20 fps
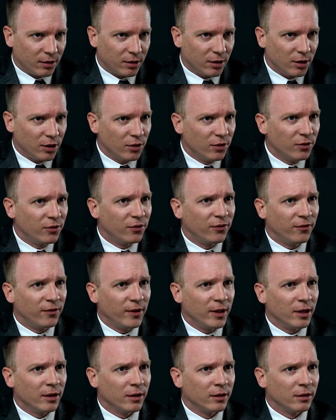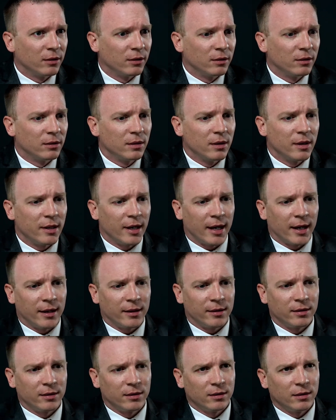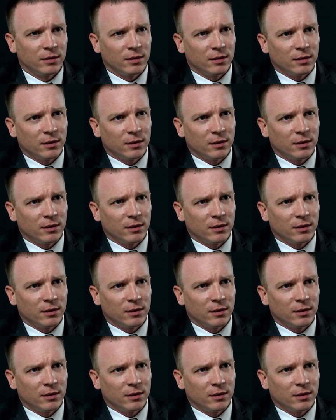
do you feel that